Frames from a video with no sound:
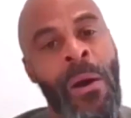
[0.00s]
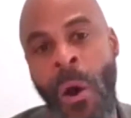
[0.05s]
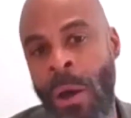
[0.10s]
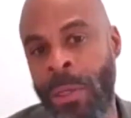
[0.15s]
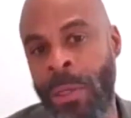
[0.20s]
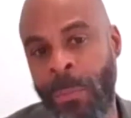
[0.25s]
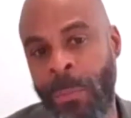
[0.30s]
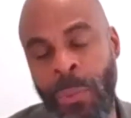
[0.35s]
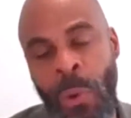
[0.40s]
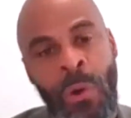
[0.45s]

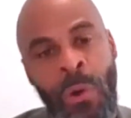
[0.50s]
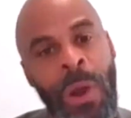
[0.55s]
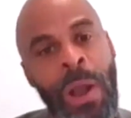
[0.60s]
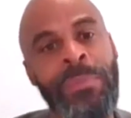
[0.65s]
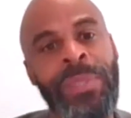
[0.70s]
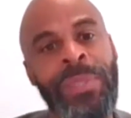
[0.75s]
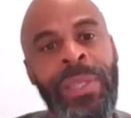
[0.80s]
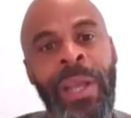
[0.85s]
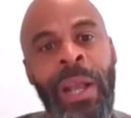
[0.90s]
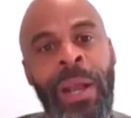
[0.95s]
all the
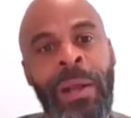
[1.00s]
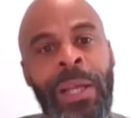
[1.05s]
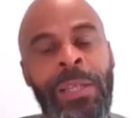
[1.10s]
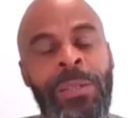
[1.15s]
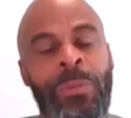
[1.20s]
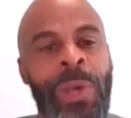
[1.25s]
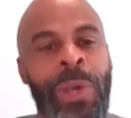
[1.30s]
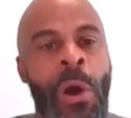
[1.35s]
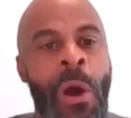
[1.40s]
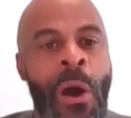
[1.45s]
programs in there
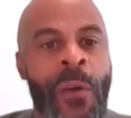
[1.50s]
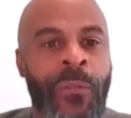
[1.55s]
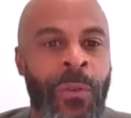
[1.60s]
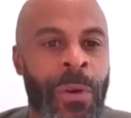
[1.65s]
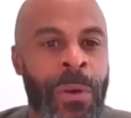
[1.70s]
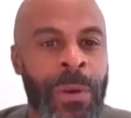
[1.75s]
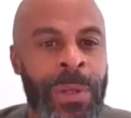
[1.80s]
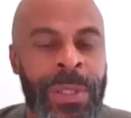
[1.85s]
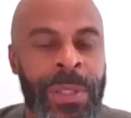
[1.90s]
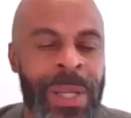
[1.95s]
because we
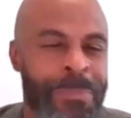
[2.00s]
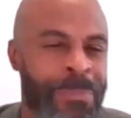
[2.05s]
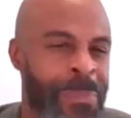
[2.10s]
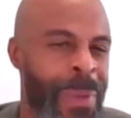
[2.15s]
offer